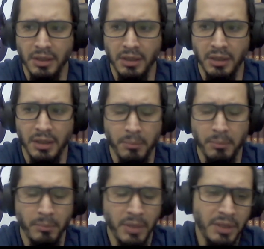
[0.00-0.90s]

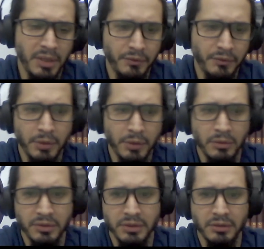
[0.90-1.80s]
maybe have
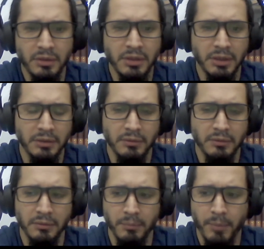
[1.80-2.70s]
tuberculosis or not
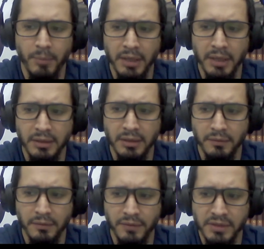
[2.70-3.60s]
by
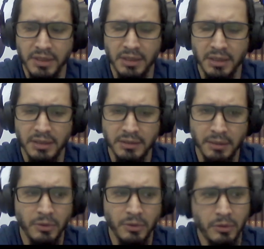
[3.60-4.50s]
the physical
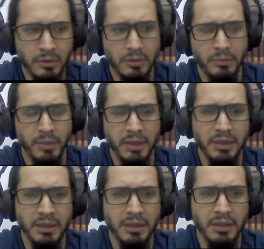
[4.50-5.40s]
exam or by
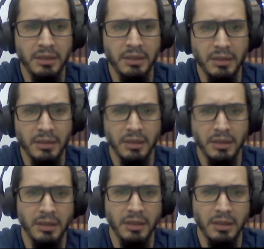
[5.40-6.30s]
the
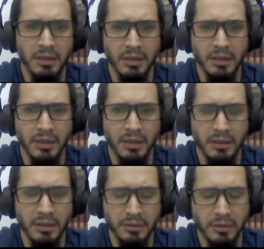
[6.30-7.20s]

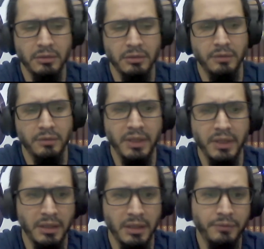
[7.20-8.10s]
score of the
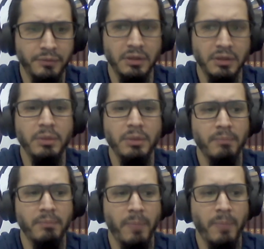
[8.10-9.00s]
CAT4TB.
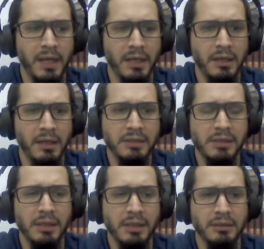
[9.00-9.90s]
Next
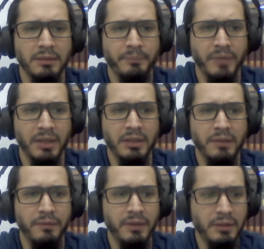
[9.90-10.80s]
slide. In the
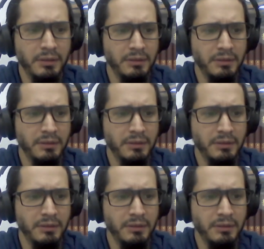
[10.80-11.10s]
field,